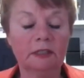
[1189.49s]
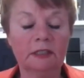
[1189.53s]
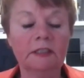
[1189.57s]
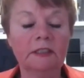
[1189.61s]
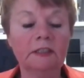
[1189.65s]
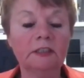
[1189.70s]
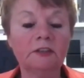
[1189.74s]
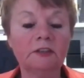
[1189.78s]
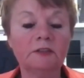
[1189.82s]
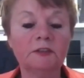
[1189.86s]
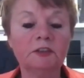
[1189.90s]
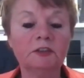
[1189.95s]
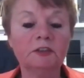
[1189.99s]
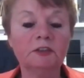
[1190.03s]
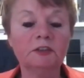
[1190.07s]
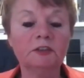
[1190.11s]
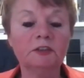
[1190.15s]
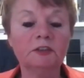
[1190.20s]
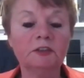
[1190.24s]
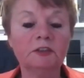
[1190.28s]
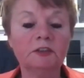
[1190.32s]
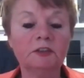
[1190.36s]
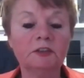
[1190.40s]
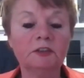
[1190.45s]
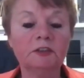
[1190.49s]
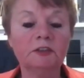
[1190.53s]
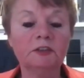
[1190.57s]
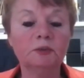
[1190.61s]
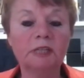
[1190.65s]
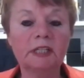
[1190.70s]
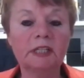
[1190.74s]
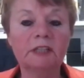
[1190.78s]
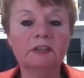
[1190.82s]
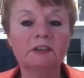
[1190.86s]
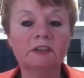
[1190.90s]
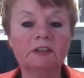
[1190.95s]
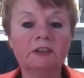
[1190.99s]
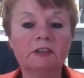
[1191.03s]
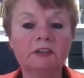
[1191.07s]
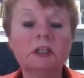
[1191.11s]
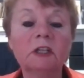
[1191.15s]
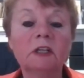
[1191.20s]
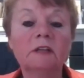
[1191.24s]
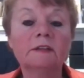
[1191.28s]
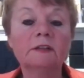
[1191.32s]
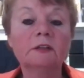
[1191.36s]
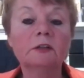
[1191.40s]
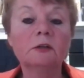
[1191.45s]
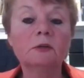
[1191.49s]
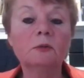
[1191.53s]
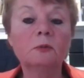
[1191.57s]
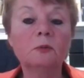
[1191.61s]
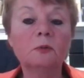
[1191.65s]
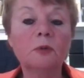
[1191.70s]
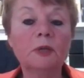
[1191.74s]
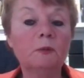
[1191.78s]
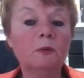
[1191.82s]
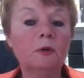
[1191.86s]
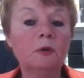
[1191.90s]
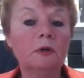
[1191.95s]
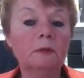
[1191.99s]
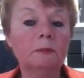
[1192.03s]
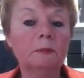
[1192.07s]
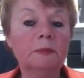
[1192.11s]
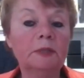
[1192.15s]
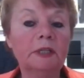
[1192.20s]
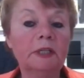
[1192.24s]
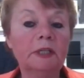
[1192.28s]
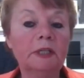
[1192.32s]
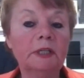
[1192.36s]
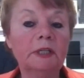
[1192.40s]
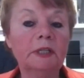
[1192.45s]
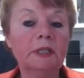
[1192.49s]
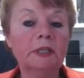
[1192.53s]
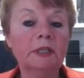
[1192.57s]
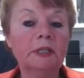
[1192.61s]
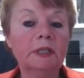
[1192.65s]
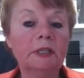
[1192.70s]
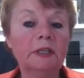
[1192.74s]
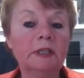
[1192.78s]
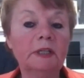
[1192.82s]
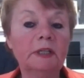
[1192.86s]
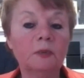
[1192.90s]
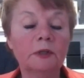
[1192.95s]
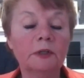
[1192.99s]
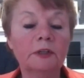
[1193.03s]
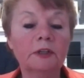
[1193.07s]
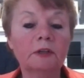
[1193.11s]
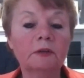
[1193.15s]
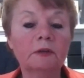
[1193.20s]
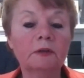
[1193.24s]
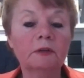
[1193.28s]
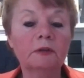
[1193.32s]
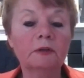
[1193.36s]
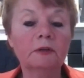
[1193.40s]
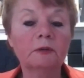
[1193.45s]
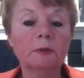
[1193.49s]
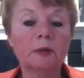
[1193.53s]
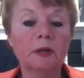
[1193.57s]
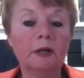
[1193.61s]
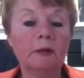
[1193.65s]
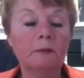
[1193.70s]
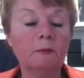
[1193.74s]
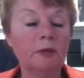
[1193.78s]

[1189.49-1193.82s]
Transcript: individual interpretation. So we will be forming a working group.